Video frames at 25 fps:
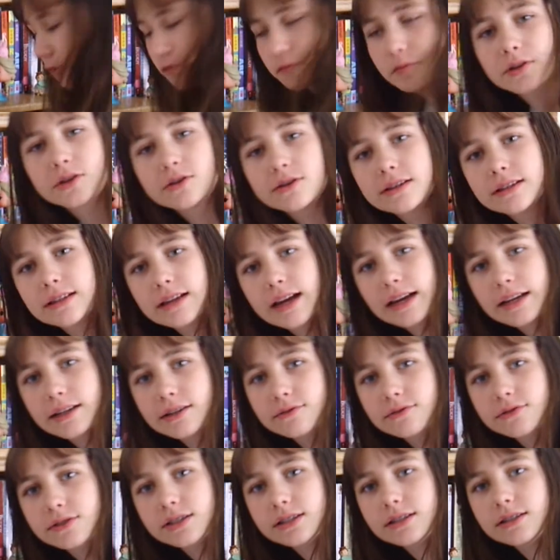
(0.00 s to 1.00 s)
but you can kind of
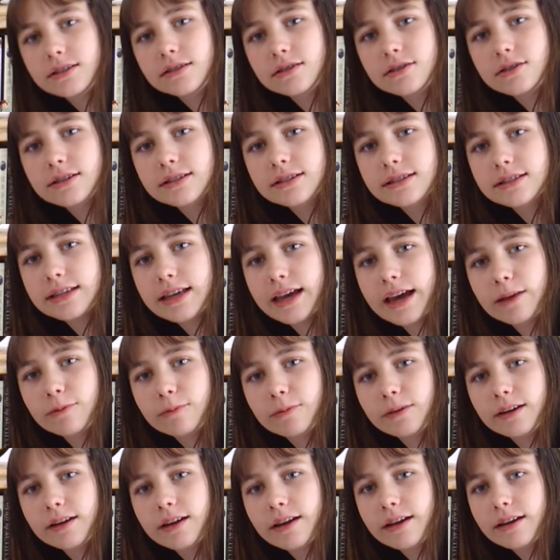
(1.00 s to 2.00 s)
see, you can see
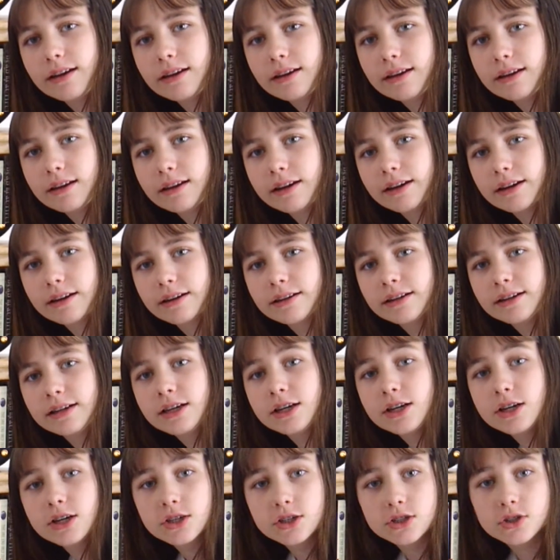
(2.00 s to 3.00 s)
Hedwig here.
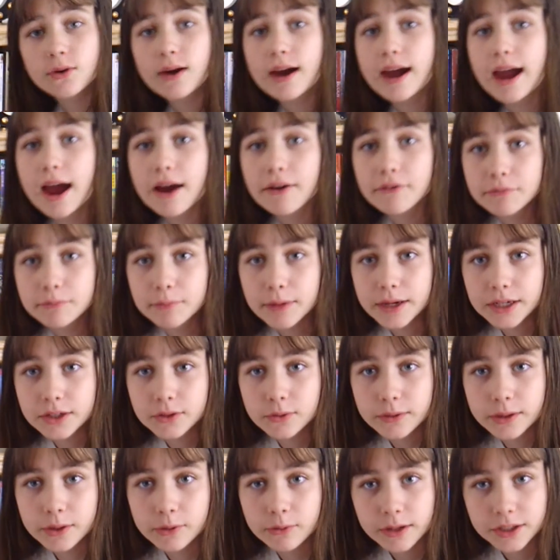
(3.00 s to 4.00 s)
So I have my
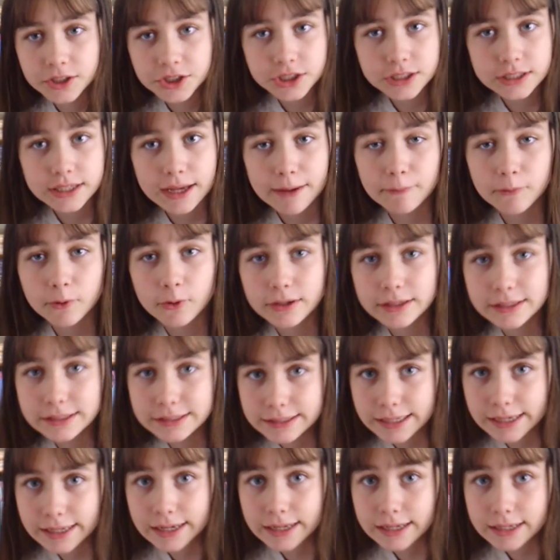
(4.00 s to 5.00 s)
20 questions. I'm going to
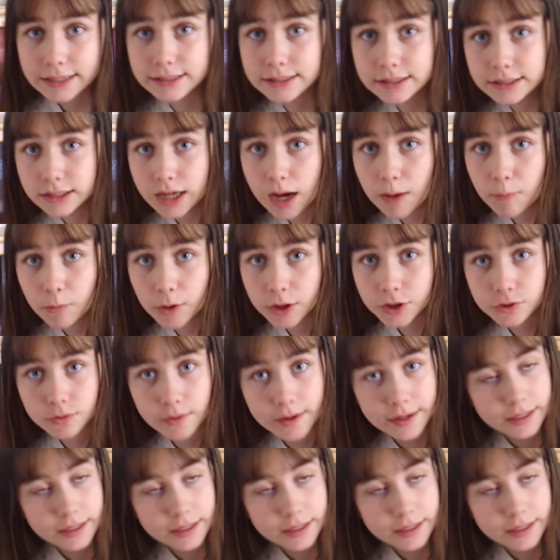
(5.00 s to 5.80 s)
set a stopwatch right